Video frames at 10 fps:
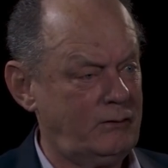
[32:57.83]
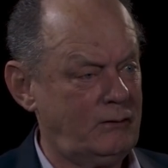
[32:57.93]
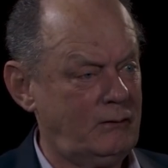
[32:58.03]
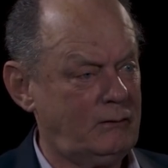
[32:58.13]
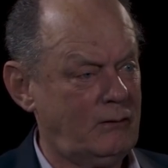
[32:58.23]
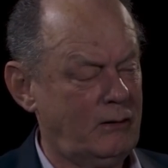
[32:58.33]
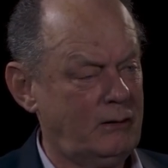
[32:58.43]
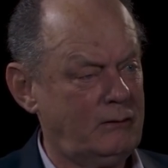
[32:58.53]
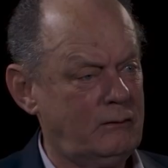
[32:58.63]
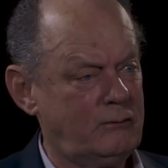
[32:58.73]
you're
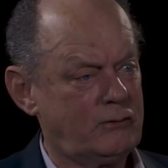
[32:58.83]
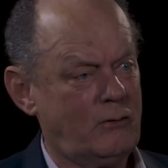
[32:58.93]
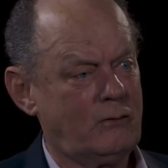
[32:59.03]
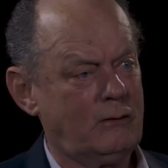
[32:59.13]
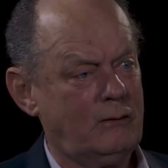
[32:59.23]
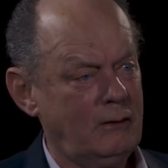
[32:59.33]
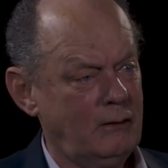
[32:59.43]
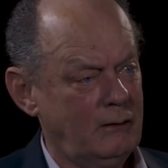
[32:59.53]
talking to the Joker